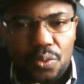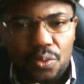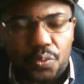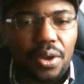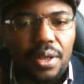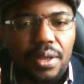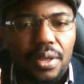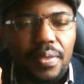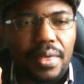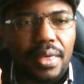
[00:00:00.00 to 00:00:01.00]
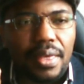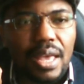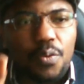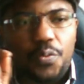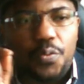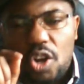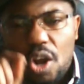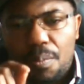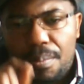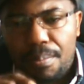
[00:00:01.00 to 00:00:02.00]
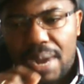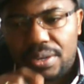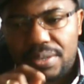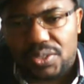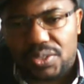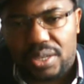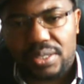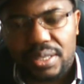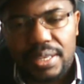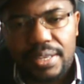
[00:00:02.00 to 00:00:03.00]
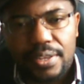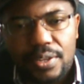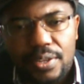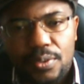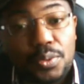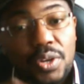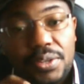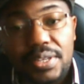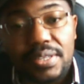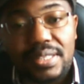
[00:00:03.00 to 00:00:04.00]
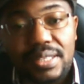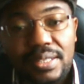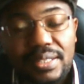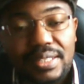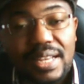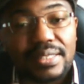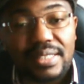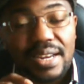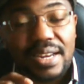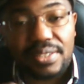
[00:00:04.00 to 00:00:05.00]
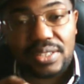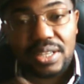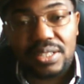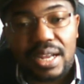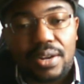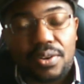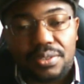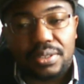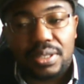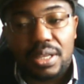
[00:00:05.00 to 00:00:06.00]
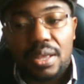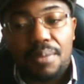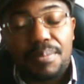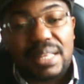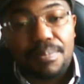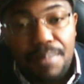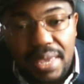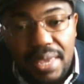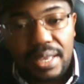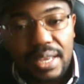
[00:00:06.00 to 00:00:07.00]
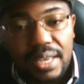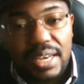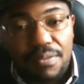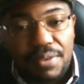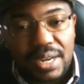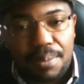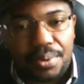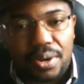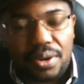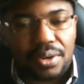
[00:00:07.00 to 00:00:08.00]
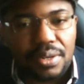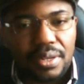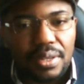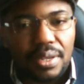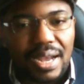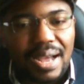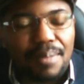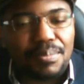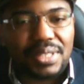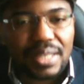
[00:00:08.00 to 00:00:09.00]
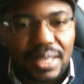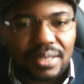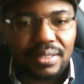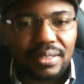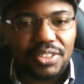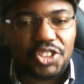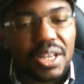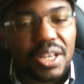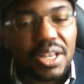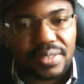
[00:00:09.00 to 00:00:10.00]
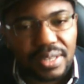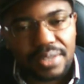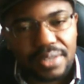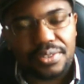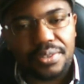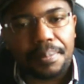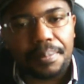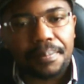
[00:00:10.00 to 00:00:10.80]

for every common man on the street to notice that there is change in that country. But me living abroad, I'm seeing changes in Nigeria.